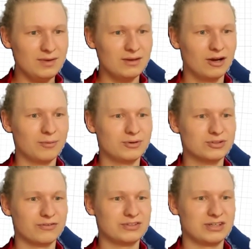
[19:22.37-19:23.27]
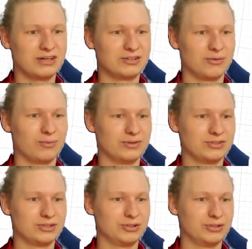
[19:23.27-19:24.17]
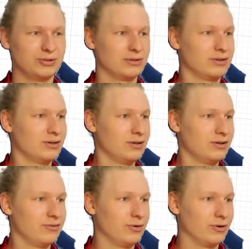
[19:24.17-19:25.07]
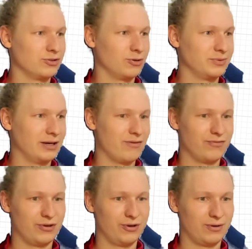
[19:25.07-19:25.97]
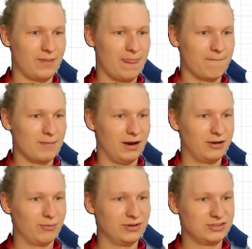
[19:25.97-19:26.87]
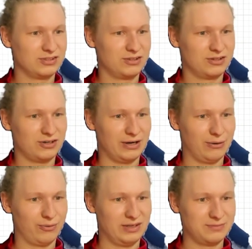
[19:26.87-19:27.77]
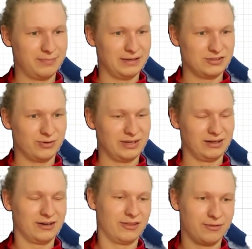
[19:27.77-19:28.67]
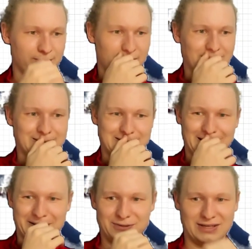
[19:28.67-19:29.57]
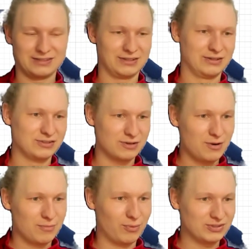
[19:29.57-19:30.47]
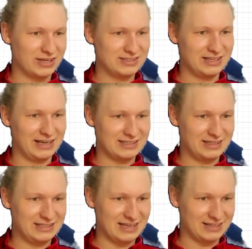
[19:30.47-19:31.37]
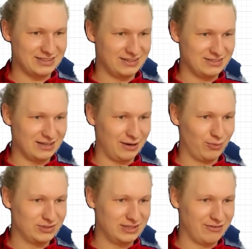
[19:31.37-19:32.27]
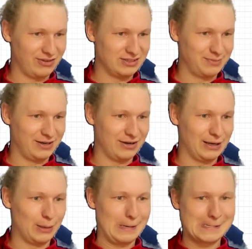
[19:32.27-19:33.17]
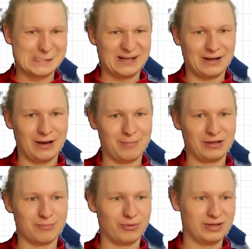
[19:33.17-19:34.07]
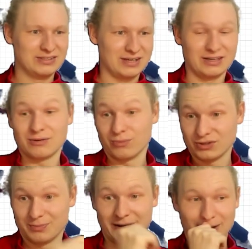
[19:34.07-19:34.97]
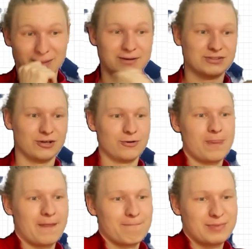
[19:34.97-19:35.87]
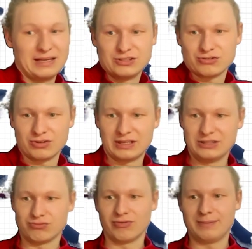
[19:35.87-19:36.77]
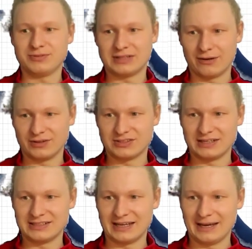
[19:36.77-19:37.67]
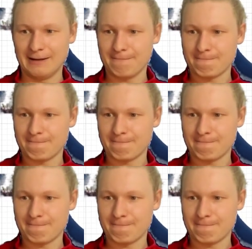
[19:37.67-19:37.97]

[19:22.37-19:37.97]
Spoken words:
because obviously I don't want to go a top-down view. I didn't want to cut out all these bits, so I didn't select those hexagons. But once I had selected these hexagons that I wanted everything to be cut out, I made the bodies that I didn't want to be cut. So these ribs down the center here,